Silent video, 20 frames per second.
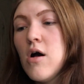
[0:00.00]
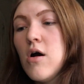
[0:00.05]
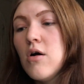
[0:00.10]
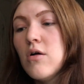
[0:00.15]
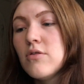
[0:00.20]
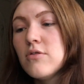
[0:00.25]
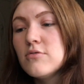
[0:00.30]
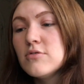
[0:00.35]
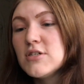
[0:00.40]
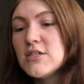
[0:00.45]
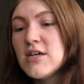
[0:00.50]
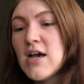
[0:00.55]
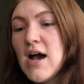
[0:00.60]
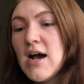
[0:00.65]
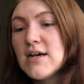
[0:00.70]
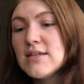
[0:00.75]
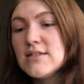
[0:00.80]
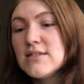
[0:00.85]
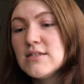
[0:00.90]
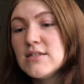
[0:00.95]
Although she
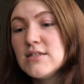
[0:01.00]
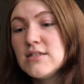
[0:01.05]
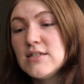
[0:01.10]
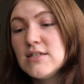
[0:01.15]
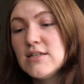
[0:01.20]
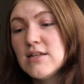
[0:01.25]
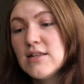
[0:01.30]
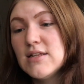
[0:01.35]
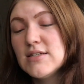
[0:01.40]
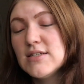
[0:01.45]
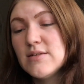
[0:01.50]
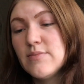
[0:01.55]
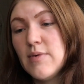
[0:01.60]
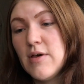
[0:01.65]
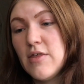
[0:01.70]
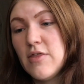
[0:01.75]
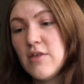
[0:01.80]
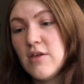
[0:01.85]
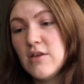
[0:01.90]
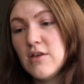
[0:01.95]
hasn't seen
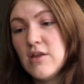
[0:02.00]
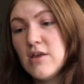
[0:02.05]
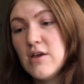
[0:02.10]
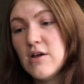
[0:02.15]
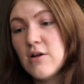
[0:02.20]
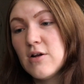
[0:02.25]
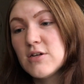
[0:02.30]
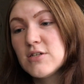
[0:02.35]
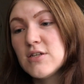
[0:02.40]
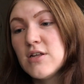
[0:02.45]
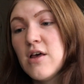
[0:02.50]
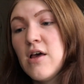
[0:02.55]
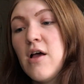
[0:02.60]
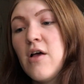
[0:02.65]
Elizabeth in years,